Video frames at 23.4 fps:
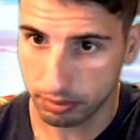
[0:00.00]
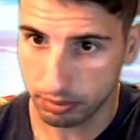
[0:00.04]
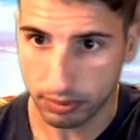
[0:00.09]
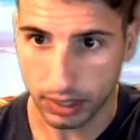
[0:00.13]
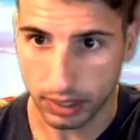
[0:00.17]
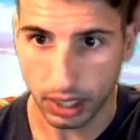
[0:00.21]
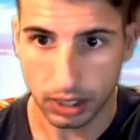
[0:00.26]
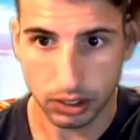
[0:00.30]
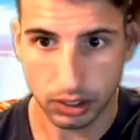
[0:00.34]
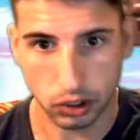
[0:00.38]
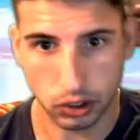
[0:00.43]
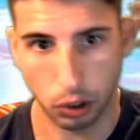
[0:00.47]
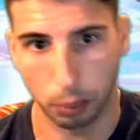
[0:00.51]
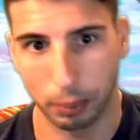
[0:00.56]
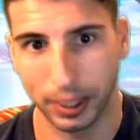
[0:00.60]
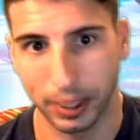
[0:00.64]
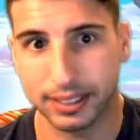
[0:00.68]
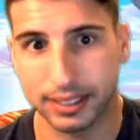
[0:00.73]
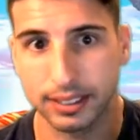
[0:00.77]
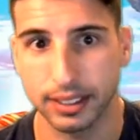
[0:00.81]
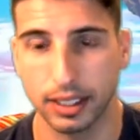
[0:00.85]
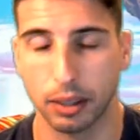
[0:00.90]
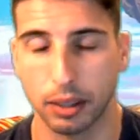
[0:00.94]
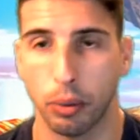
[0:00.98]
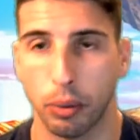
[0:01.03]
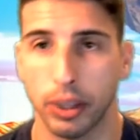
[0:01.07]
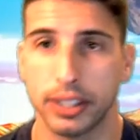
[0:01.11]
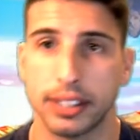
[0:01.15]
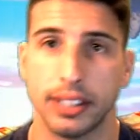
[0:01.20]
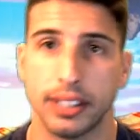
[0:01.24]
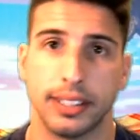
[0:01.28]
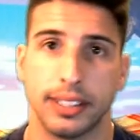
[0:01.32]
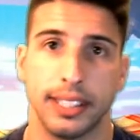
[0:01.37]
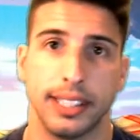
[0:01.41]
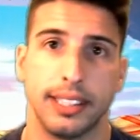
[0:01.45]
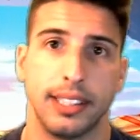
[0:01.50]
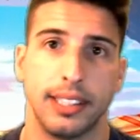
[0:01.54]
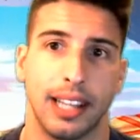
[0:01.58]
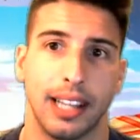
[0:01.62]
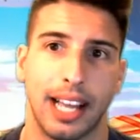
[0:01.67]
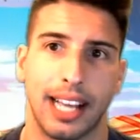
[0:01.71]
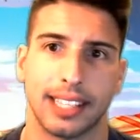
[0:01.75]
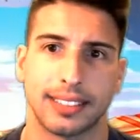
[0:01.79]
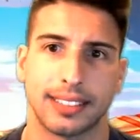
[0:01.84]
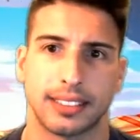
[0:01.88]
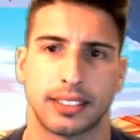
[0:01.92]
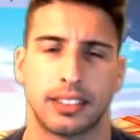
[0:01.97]
So basically what they did
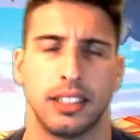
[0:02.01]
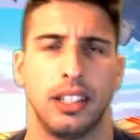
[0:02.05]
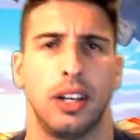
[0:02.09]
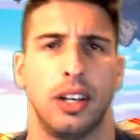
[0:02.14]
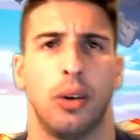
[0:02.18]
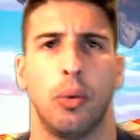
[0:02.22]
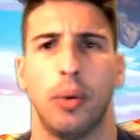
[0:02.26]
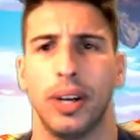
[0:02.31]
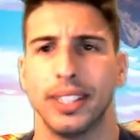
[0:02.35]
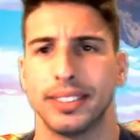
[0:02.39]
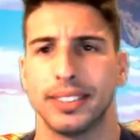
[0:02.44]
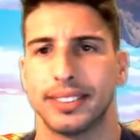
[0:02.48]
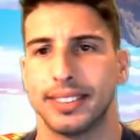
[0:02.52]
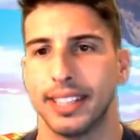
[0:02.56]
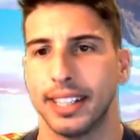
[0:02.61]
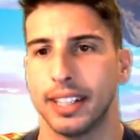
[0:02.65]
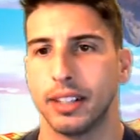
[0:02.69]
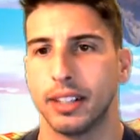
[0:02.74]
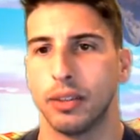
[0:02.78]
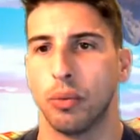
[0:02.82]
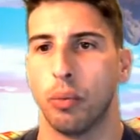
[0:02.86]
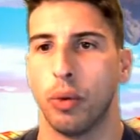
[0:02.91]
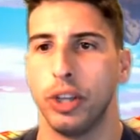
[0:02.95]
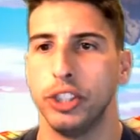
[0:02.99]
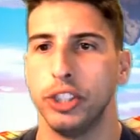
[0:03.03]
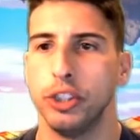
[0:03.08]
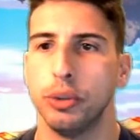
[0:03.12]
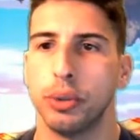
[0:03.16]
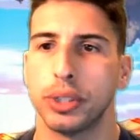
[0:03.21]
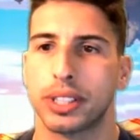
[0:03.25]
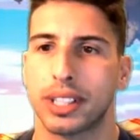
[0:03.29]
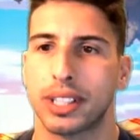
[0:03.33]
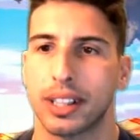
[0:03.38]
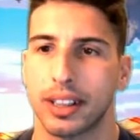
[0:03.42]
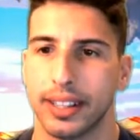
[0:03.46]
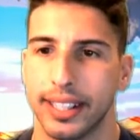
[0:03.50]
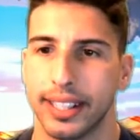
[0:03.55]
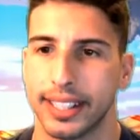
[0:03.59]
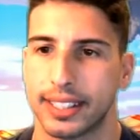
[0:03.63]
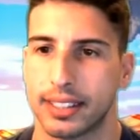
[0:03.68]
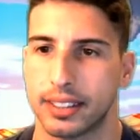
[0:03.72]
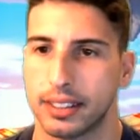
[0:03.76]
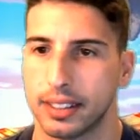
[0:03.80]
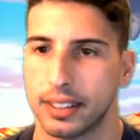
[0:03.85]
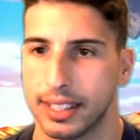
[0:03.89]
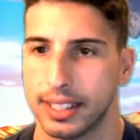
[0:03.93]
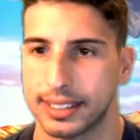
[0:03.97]
last uh, Wednesday, when you would
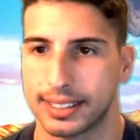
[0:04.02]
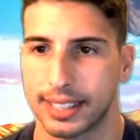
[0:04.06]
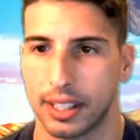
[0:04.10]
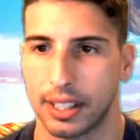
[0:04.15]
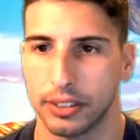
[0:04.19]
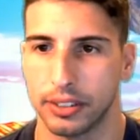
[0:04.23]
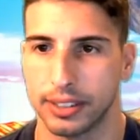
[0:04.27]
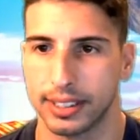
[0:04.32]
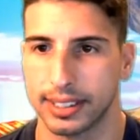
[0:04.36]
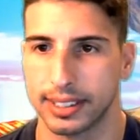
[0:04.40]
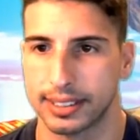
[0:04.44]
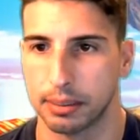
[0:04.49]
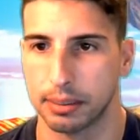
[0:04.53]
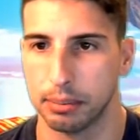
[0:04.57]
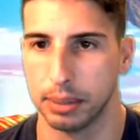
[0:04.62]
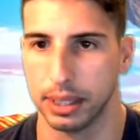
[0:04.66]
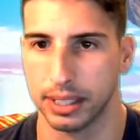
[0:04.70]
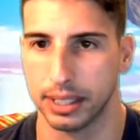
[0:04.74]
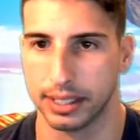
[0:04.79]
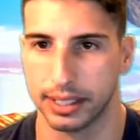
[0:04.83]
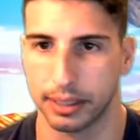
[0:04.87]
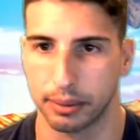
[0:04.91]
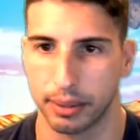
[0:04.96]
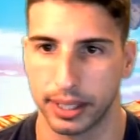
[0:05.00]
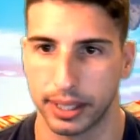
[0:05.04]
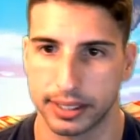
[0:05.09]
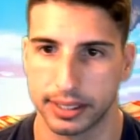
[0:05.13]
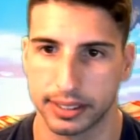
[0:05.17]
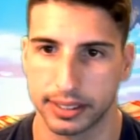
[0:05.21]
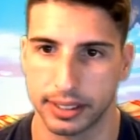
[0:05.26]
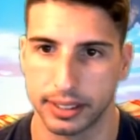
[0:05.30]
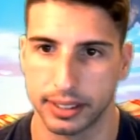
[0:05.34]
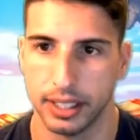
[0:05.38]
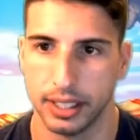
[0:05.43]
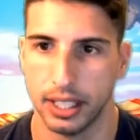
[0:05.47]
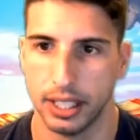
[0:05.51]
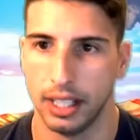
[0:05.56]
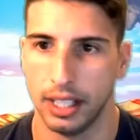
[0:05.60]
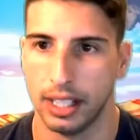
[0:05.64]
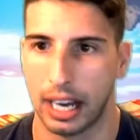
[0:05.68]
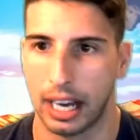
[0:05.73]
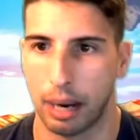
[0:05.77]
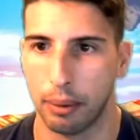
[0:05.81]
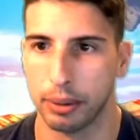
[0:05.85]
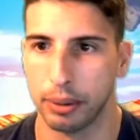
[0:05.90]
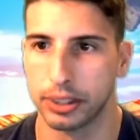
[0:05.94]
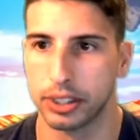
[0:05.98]
click, let's say on this ability right here,
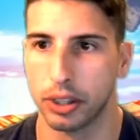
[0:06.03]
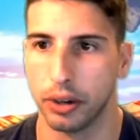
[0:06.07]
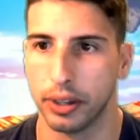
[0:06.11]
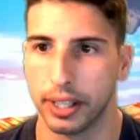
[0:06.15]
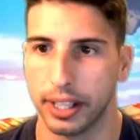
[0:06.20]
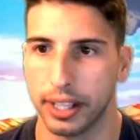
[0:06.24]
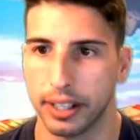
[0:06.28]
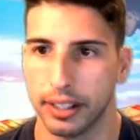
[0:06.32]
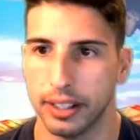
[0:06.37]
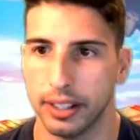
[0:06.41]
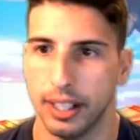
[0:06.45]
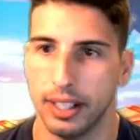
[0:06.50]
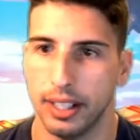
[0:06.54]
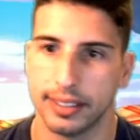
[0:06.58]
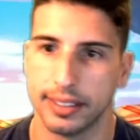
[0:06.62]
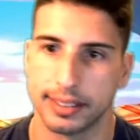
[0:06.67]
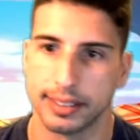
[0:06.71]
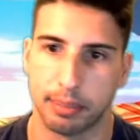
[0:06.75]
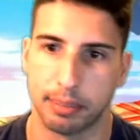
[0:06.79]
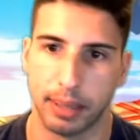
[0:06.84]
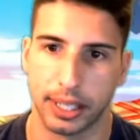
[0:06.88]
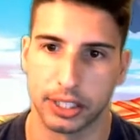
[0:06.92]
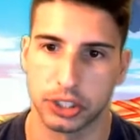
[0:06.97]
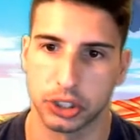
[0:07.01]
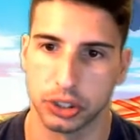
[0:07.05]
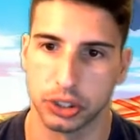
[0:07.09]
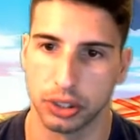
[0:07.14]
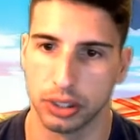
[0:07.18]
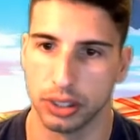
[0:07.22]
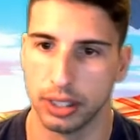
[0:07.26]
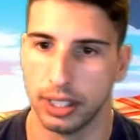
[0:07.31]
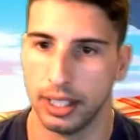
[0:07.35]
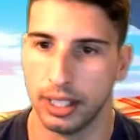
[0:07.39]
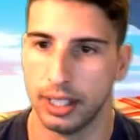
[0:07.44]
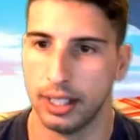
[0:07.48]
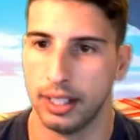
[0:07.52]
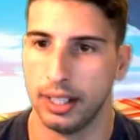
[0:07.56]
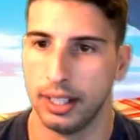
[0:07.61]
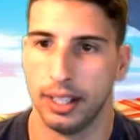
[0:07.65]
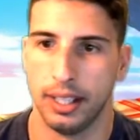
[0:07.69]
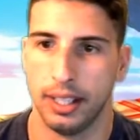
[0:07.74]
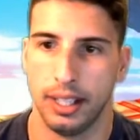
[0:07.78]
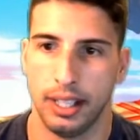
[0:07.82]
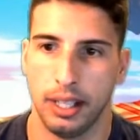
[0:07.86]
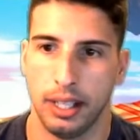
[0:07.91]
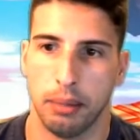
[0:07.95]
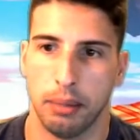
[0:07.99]
I would go here, special,
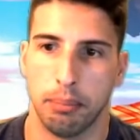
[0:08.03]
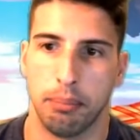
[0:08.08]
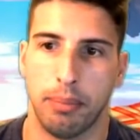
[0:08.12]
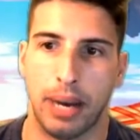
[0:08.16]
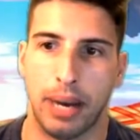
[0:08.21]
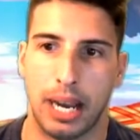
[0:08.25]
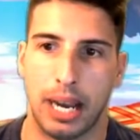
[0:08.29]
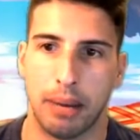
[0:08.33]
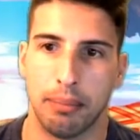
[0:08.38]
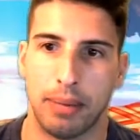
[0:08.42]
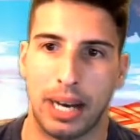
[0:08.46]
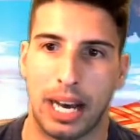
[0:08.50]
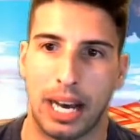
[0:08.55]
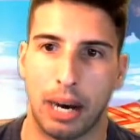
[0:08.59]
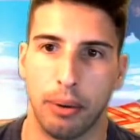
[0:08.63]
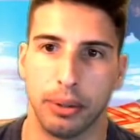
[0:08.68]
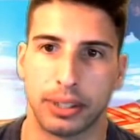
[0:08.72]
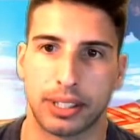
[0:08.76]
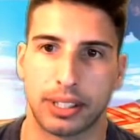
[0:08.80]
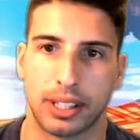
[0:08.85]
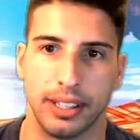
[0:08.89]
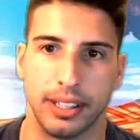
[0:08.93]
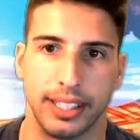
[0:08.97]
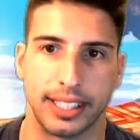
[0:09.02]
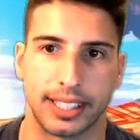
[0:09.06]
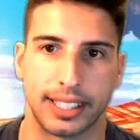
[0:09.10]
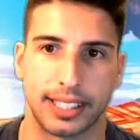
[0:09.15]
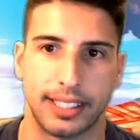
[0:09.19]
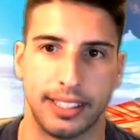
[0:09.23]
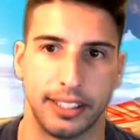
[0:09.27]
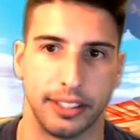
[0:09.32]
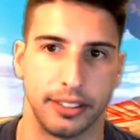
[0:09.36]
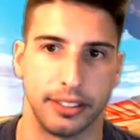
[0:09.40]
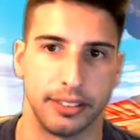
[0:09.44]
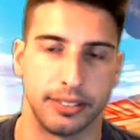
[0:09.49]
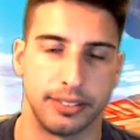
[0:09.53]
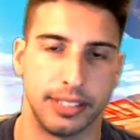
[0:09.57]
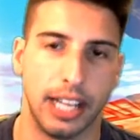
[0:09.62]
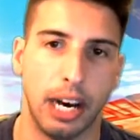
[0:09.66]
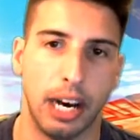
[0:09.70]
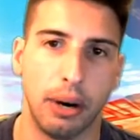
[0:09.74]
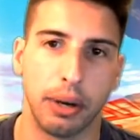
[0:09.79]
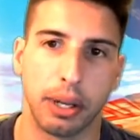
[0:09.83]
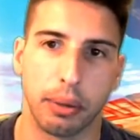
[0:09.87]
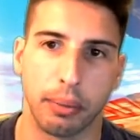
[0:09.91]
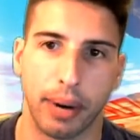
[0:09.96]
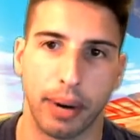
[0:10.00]
bam, I would click here.
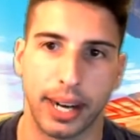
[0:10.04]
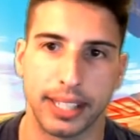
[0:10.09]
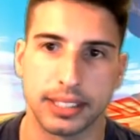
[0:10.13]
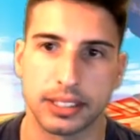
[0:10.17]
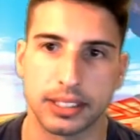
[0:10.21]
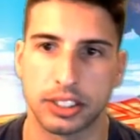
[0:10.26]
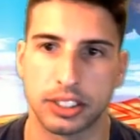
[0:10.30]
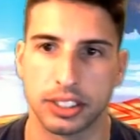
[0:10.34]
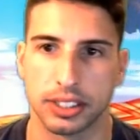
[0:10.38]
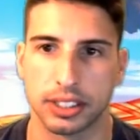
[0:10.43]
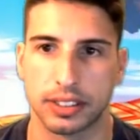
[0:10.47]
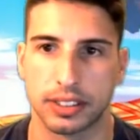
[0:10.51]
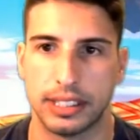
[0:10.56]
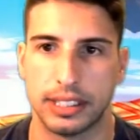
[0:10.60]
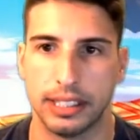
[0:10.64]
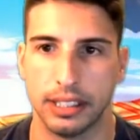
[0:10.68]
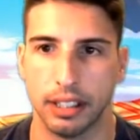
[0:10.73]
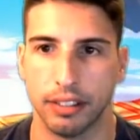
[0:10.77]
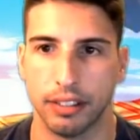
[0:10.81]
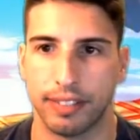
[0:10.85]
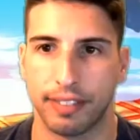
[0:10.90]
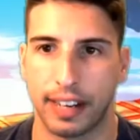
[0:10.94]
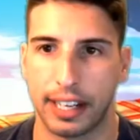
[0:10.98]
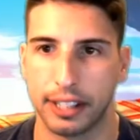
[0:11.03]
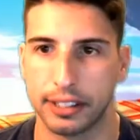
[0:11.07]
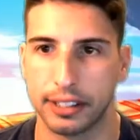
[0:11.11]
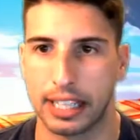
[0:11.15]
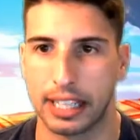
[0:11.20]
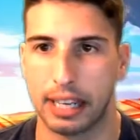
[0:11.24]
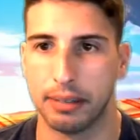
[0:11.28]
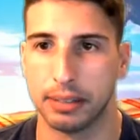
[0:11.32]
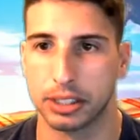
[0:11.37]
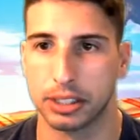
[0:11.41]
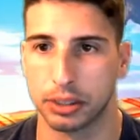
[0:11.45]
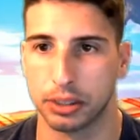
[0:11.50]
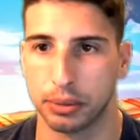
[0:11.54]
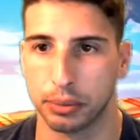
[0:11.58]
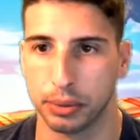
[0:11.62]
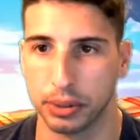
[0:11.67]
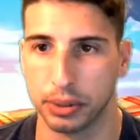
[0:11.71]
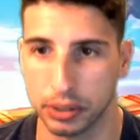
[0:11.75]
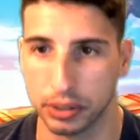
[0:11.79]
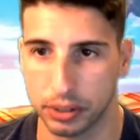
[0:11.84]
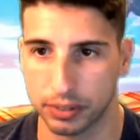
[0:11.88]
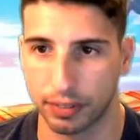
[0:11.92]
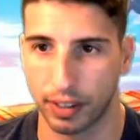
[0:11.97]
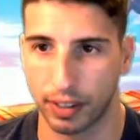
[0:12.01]
Now it writes just deal fire damage and
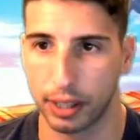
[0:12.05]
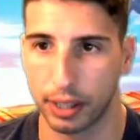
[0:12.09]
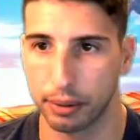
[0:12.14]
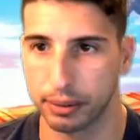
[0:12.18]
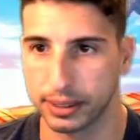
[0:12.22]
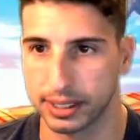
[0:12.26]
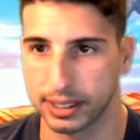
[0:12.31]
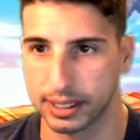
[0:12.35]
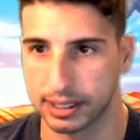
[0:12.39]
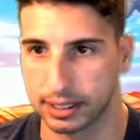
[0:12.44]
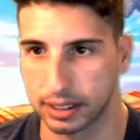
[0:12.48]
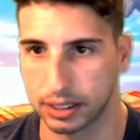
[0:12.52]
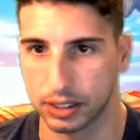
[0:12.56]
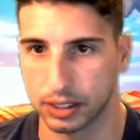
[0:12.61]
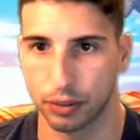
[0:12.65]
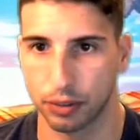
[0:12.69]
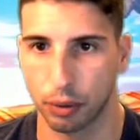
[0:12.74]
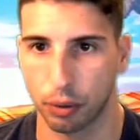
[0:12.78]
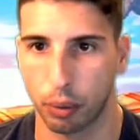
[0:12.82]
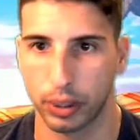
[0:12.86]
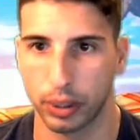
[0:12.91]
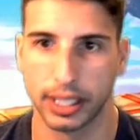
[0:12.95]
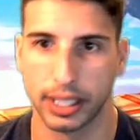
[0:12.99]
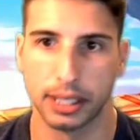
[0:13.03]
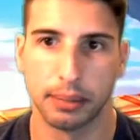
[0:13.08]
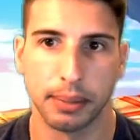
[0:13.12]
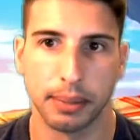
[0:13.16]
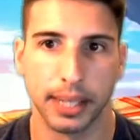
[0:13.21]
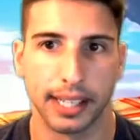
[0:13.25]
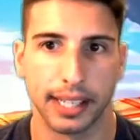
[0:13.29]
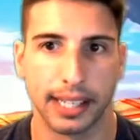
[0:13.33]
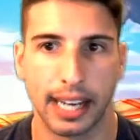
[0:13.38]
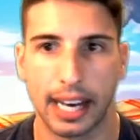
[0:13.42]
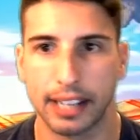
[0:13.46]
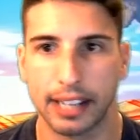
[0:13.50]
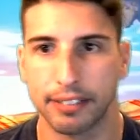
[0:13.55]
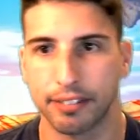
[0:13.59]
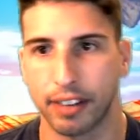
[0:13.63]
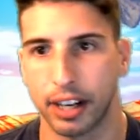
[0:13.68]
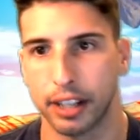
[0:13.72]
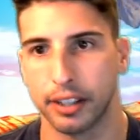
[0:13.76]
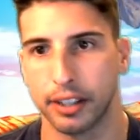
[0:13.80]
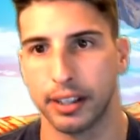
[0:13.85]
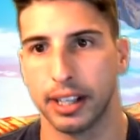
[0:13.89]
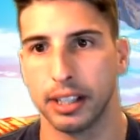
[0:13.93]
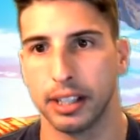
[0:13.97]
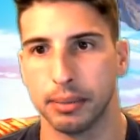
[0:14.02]
reduce fire resistance for one enemy and add
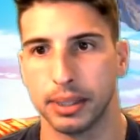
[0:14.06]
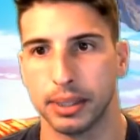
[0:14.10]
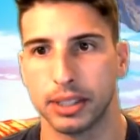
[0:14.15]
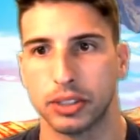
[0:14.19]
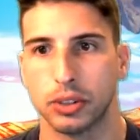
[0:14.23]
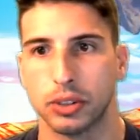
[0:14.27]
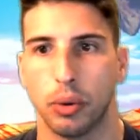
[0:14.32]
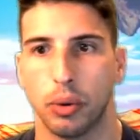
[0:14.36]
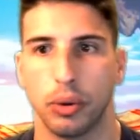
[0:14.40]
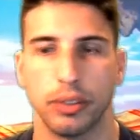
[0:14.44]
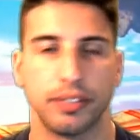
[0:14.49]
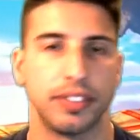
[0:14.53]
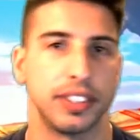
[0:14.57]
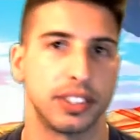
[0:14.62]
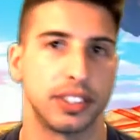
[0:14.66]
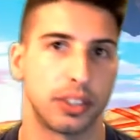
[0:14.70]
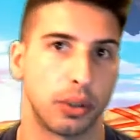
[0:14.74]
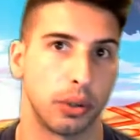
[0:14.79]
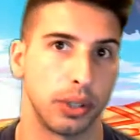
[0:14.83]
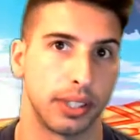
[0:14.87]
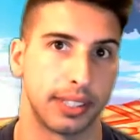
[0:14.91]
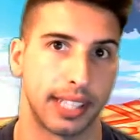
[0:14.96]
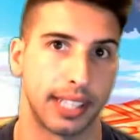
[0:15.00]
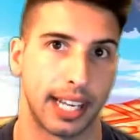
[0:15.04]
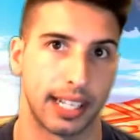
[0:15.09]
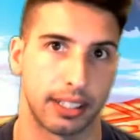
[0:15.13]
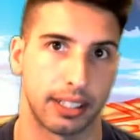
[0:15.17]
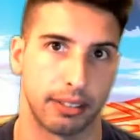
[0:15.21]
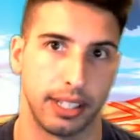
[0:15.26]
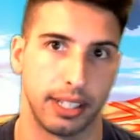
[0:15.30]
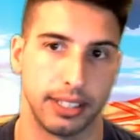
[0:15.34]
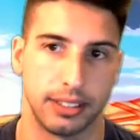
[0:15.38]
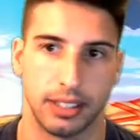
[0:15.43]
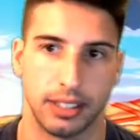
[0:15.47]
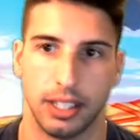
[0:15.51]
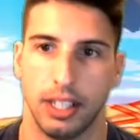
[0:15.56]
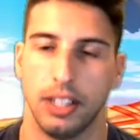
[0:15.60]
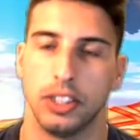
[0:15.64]
fire element to one physical attack, right?